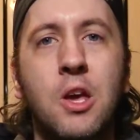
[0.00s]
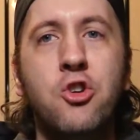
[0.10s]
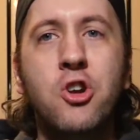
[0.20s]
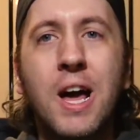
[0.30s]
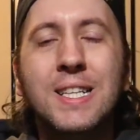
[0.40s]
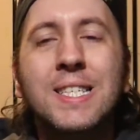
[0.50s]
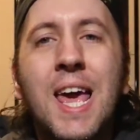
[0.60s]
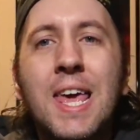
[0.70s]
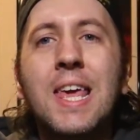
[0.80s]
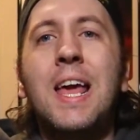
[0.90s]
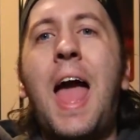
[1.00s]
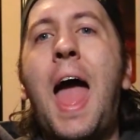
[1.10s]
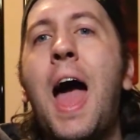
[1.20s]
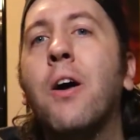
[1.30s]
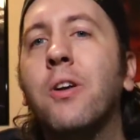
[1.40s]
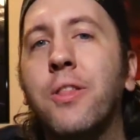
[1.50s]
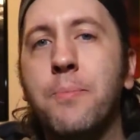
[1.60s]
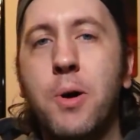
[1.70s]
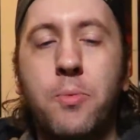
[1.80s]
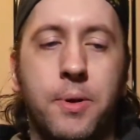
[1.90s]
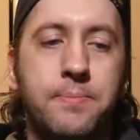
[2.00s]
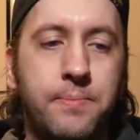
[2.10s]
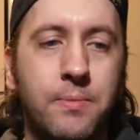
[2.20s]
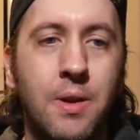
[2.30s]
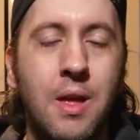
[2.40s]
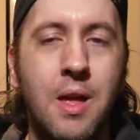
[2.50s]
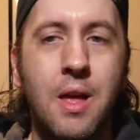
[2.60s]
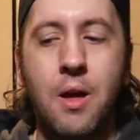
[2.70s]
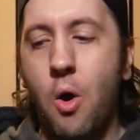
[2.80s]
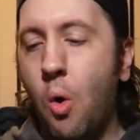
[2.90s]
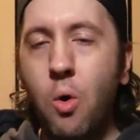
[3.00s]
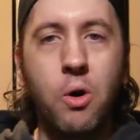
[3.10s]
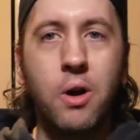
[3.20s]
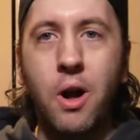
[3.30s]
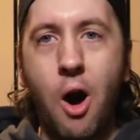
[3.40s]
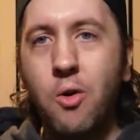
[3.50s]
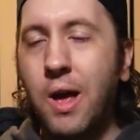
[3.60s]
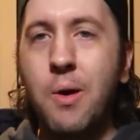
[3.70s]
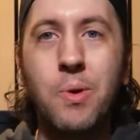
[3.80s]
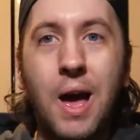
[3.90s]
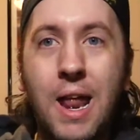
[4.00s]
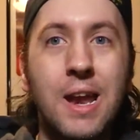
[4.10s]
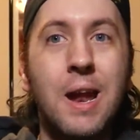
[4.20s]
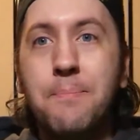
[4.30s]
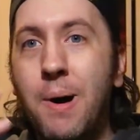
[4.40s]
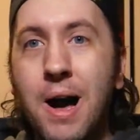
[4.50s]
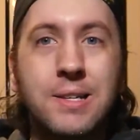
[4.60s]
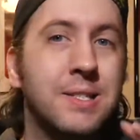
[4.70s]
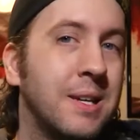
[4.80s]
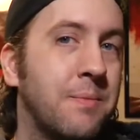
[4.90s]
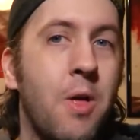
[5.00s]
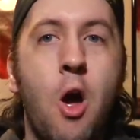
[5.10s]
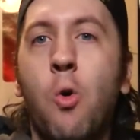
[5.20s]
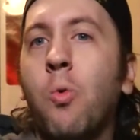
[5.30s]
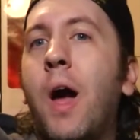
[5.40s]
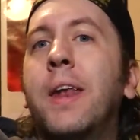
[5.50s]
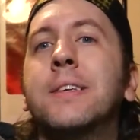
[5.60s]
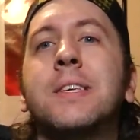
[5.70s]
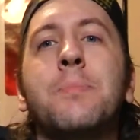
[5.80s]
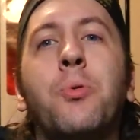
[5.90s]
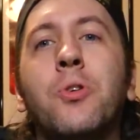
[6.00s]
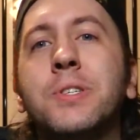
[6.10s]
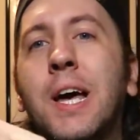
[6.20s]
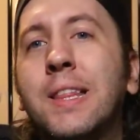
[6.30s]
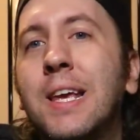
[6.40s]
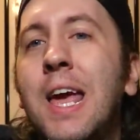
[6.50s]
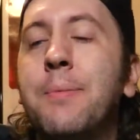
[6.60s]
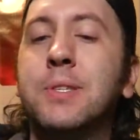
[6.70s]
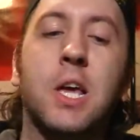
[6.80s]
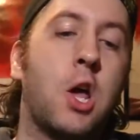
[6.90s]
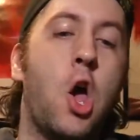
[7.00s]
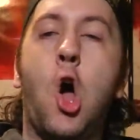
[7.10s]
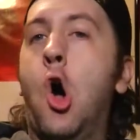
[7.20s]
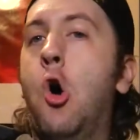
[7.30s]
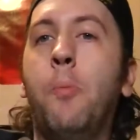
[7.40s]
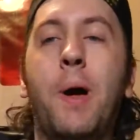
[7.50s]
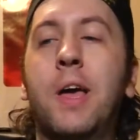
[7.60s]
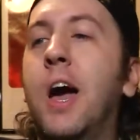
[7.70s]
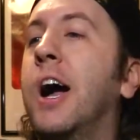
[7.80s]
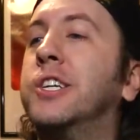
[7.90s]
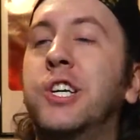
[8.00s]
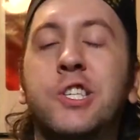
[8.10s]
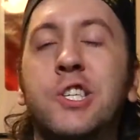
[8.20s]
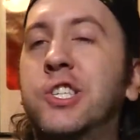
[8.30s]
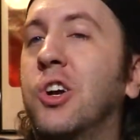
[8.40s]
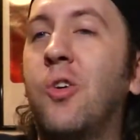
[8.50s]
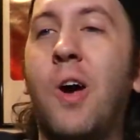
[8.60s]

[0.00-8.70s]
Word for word: You're not taking out of the moment. Or, okay, we got an unboxing. Right as he pulls out the game, is like, oh my gosh, this is the